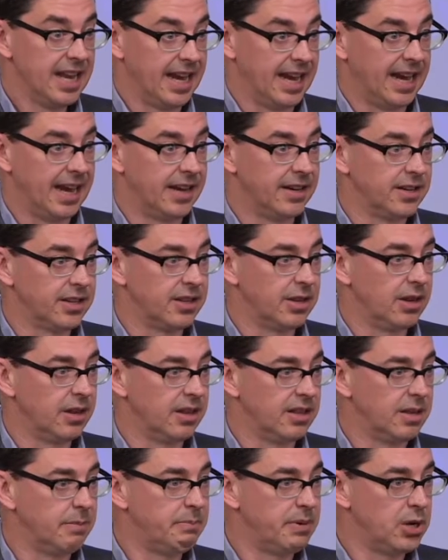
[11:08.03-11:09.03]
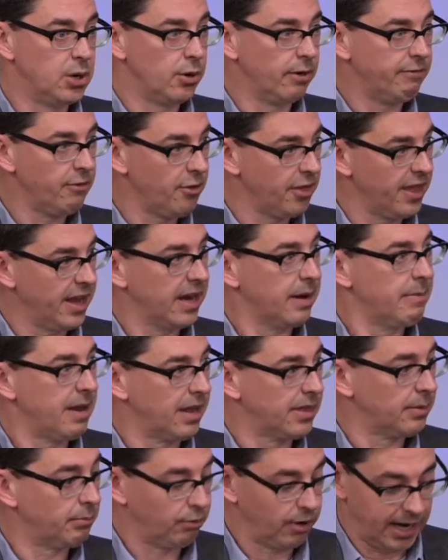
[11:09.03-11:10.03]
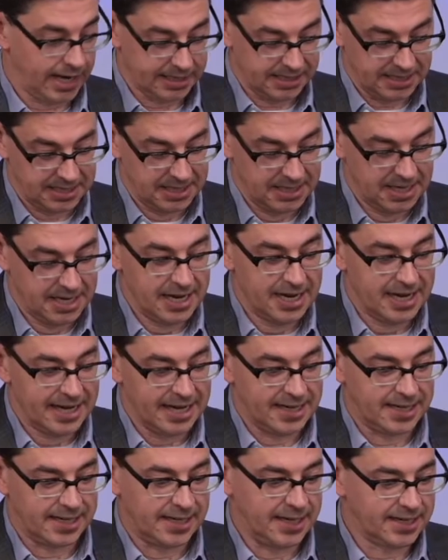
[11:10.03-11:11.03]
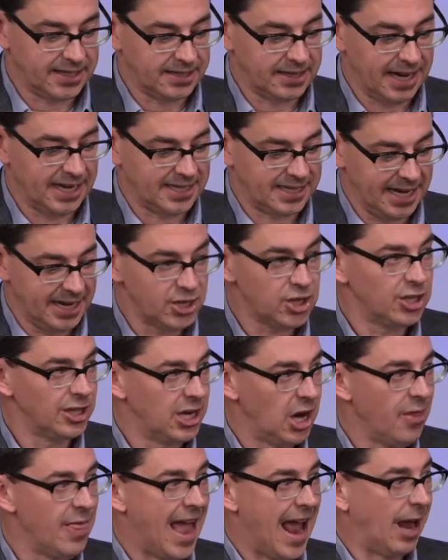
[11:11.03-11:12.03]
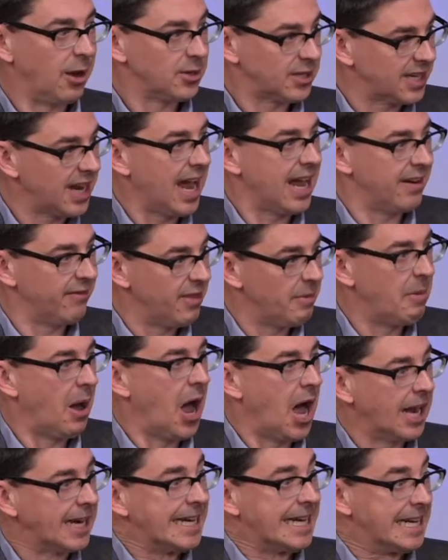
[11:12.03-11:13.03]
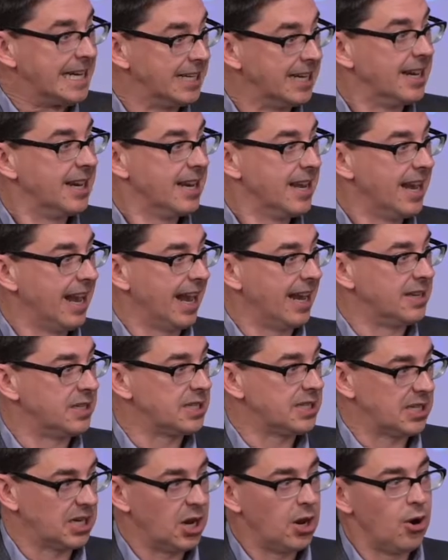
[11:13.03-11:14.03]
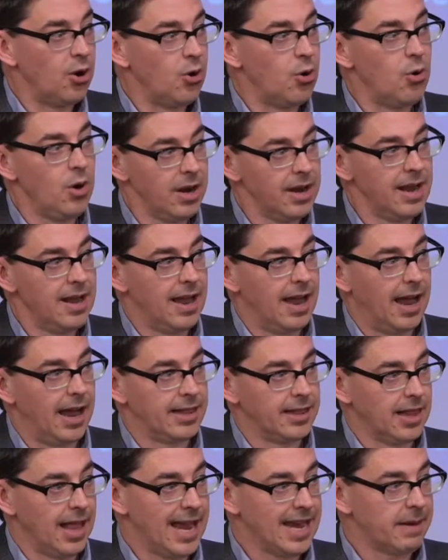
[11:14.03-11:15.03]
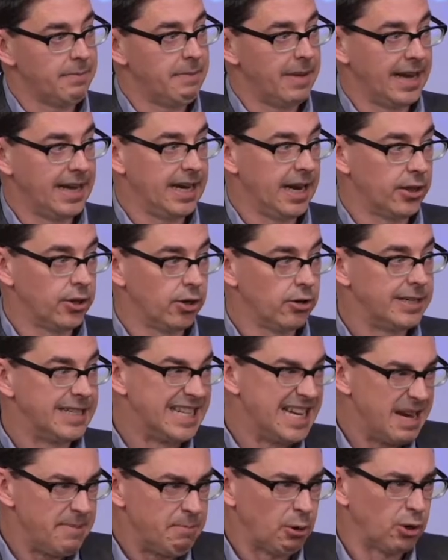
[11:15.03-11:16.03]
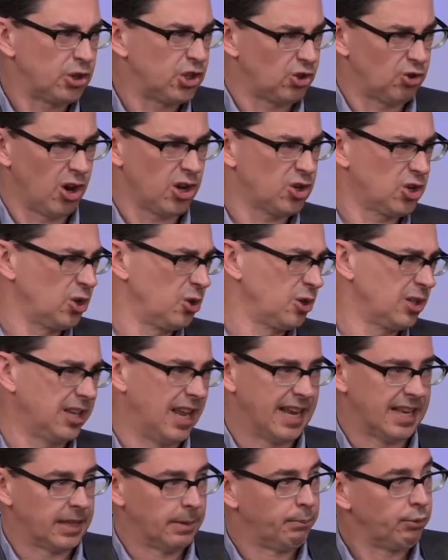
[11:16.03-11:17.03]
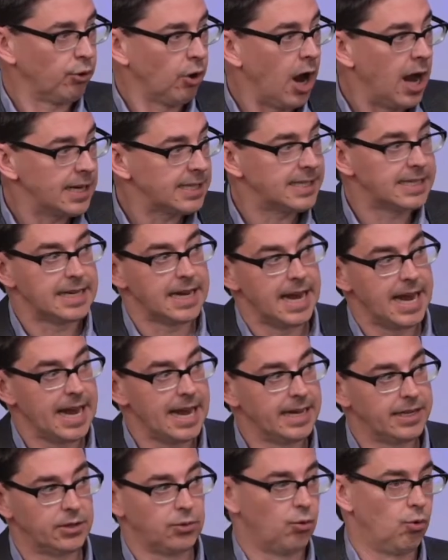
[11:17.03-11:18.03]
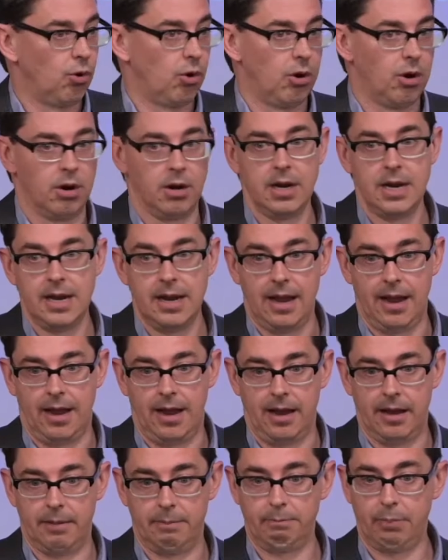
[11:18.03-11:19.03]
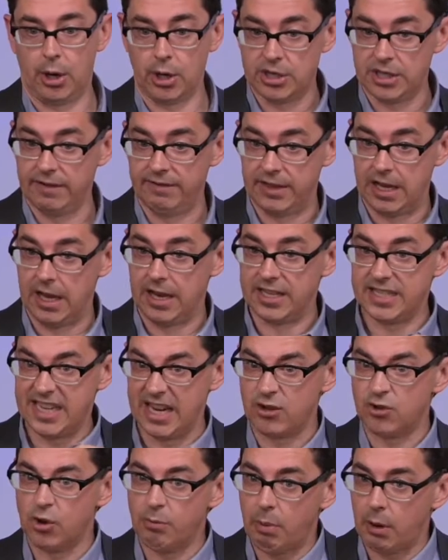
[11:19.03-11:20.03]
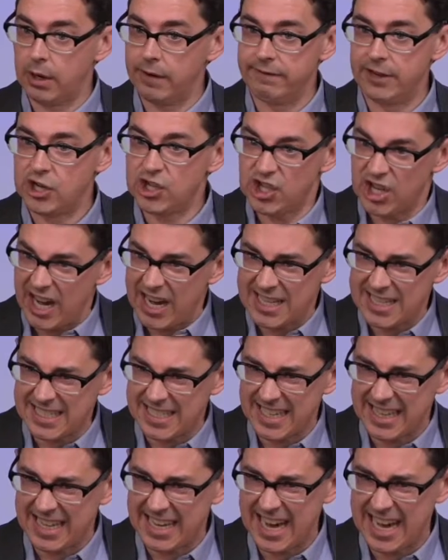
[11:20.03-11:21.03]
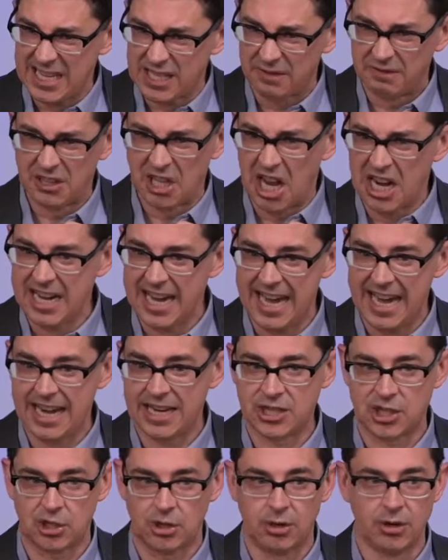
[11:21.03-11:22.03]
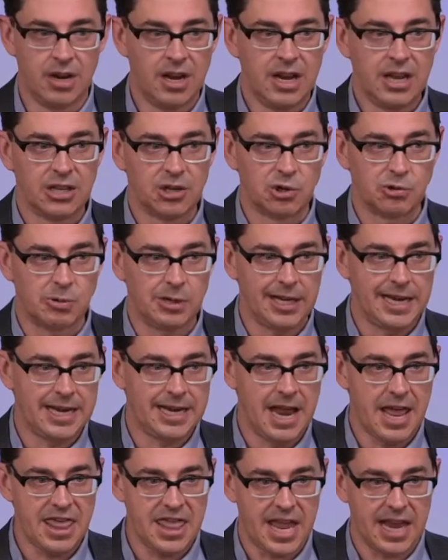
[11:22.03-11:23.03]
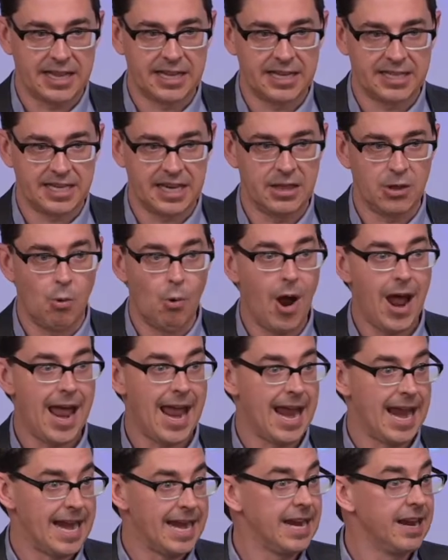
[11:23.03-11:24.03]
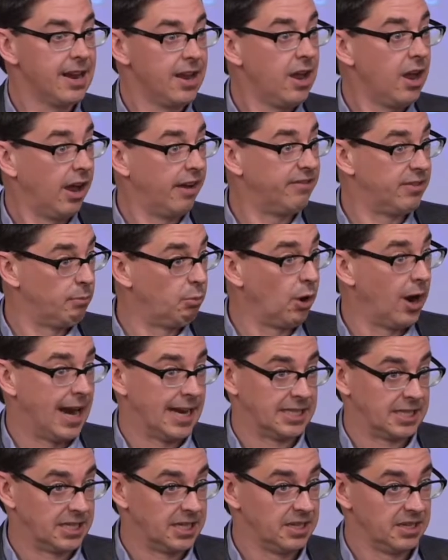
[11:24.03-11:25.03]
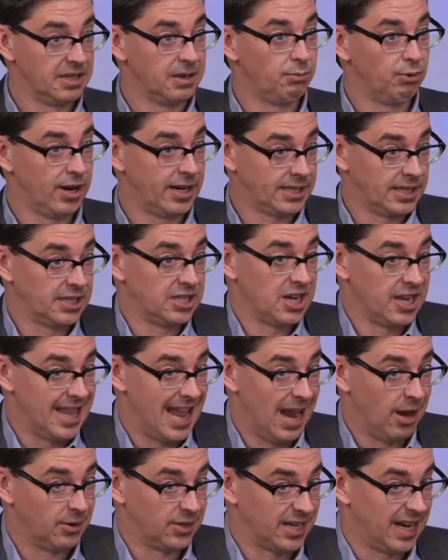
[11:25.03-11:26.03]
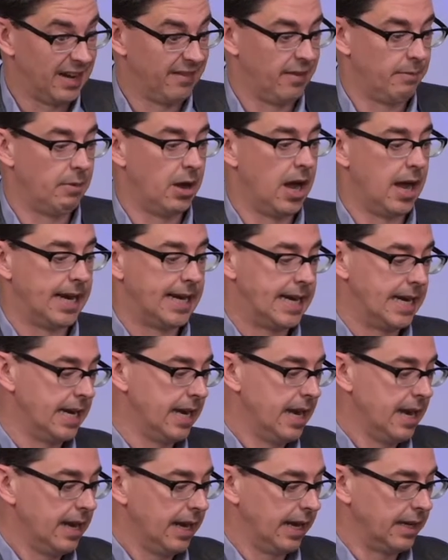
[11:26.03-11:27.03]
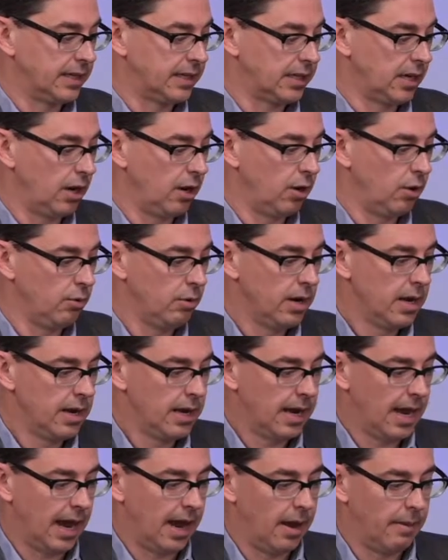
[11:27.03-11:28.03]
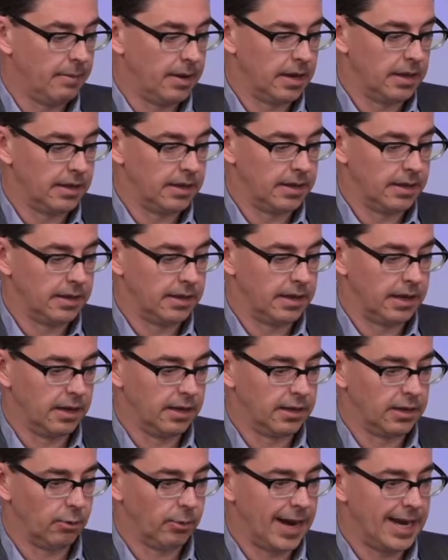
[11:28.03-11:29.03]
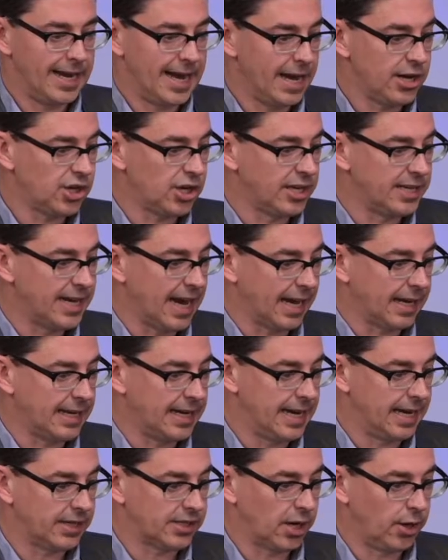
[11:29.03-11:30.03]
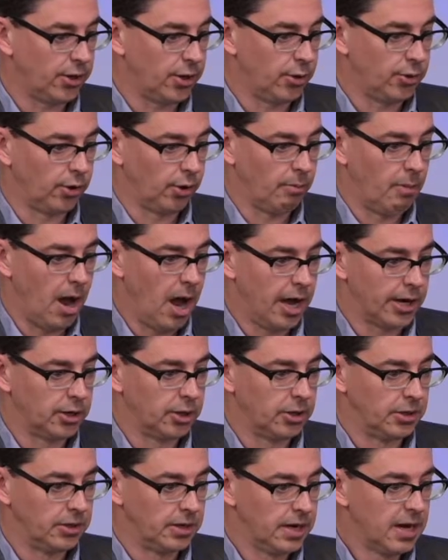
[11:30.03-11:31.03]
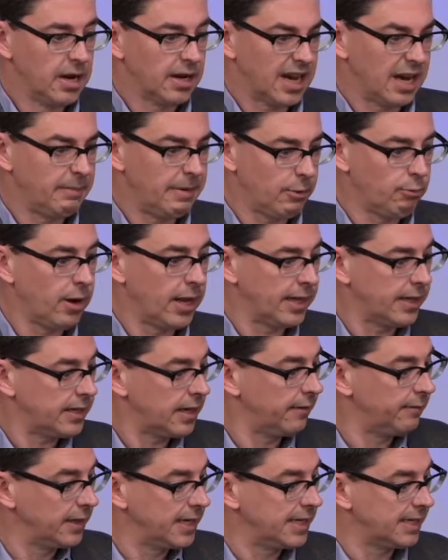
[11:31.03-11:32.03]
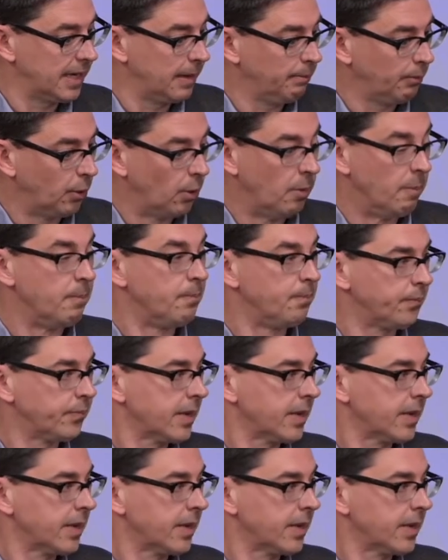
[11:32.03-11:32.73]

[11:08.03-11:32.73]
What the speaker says: And the beautiful thing about the breast is that it's essentially on the outside of the body. And so unlike many other deeper structures like the prostate or parts of the central part of the chest in the case of lung cancer, there's really nothing that's in the way of the breast. The breast is on the outside of the body. And so the radiation techniques, although they're modern, can be relatively simple.